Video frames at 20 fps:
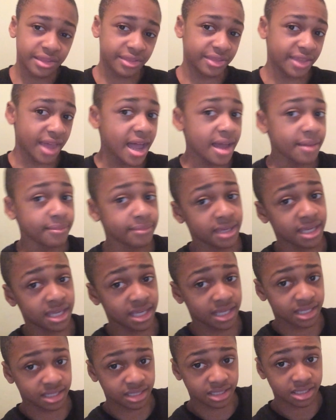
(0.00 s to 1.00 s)
that
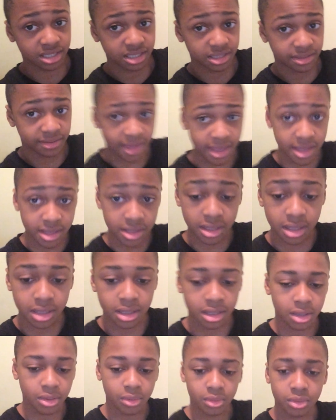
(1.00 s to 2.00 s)
means then
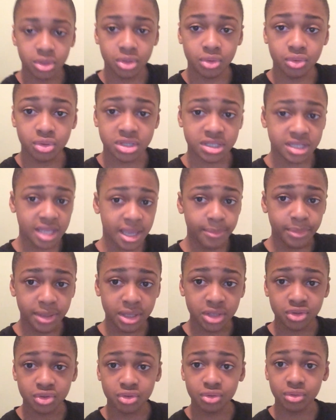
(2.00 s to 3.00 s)
you step
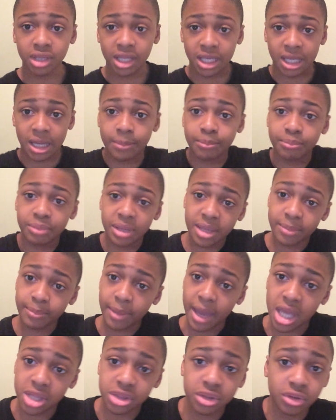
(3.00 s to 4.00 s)
into like a big
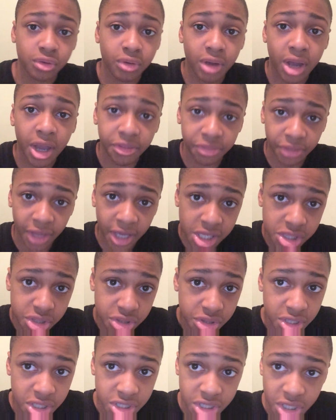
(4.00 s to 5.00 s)
patch of grass. I'd
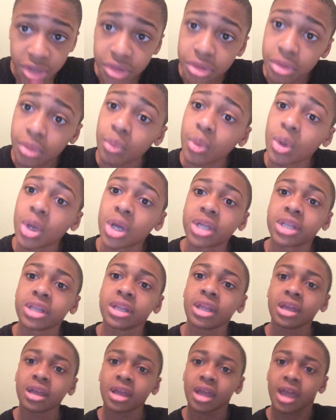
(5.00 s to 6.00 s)
suggest the
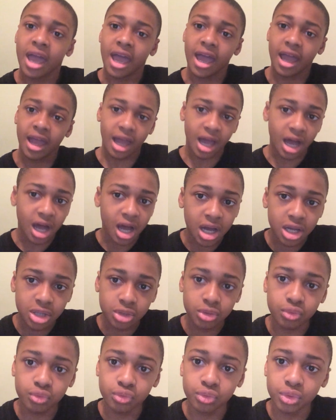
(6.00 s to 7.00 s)
one
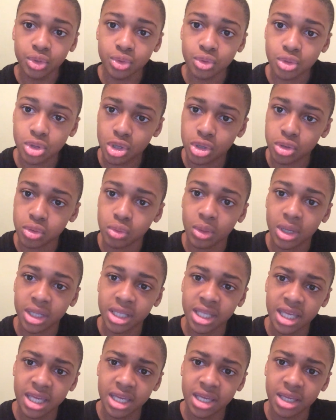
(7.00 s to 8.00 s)
on Route
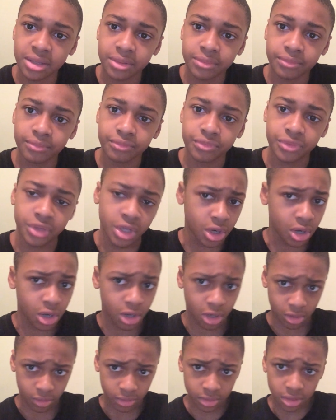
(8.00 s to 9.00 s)
20.
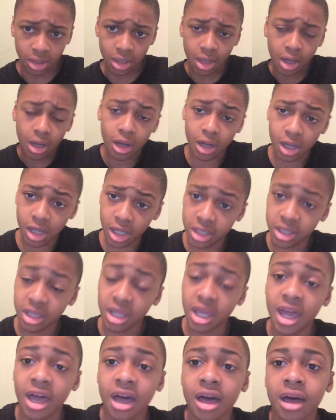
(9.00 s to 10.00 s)
No. On
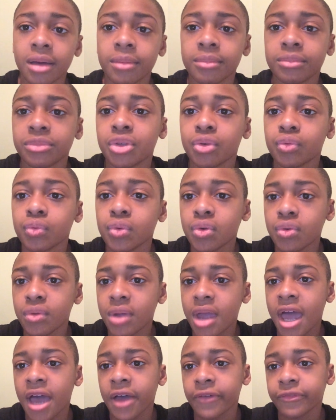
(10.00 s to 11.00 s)
the
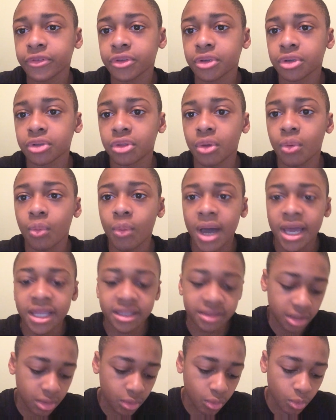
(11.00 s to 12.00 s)
route after the
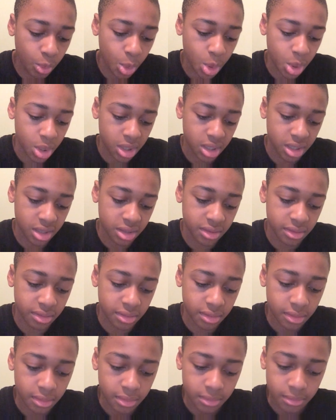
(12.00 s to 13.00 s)
Winding
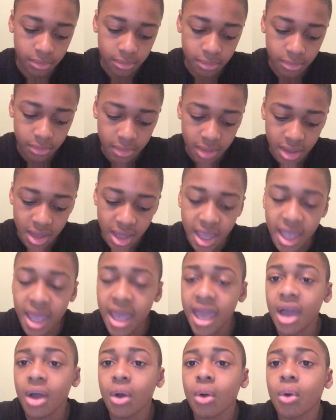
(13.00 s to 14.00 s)
Woods.
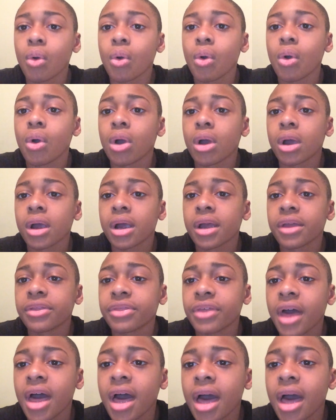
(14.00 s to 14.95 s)
or